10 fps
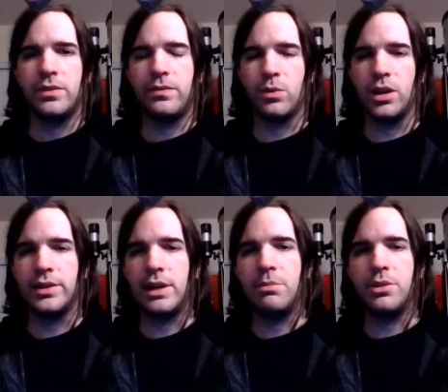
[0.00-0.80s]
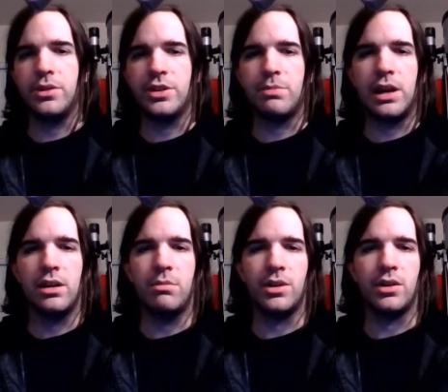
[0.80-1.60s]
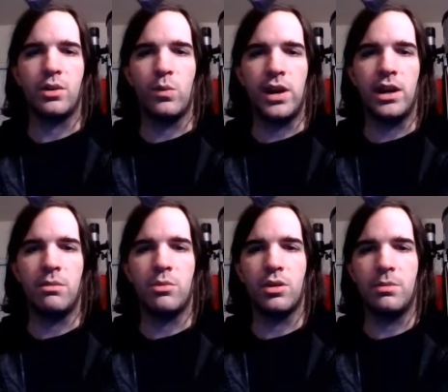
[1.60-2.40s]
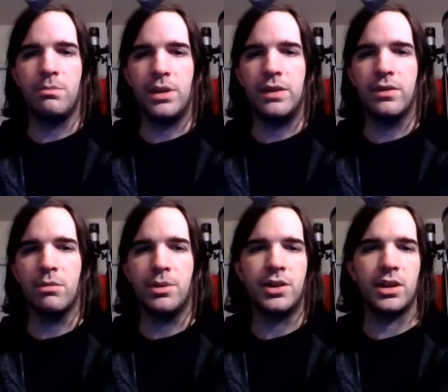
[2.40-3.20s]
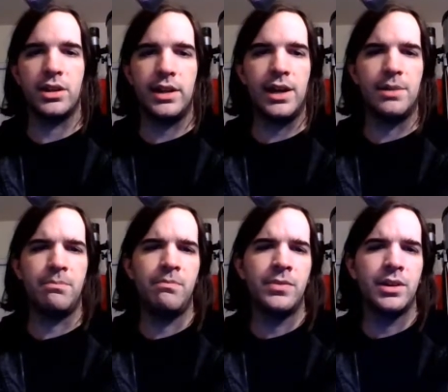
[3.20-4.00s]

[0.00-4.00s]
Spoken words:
for example, a spider building a web or a beaver building a dam,